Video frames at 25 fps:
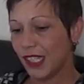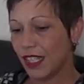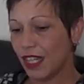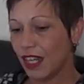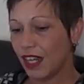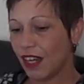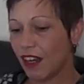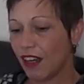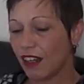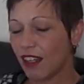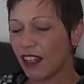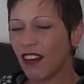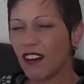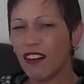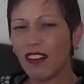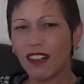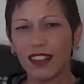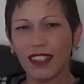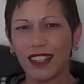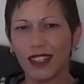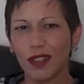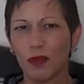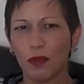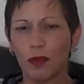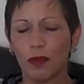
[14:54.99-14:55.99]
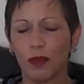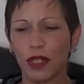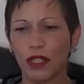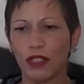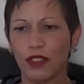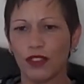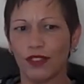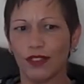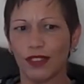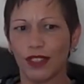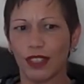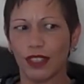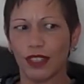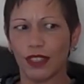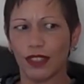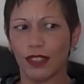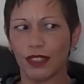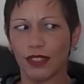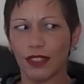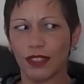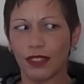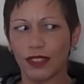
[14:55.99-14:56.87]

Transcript: I can't help wondering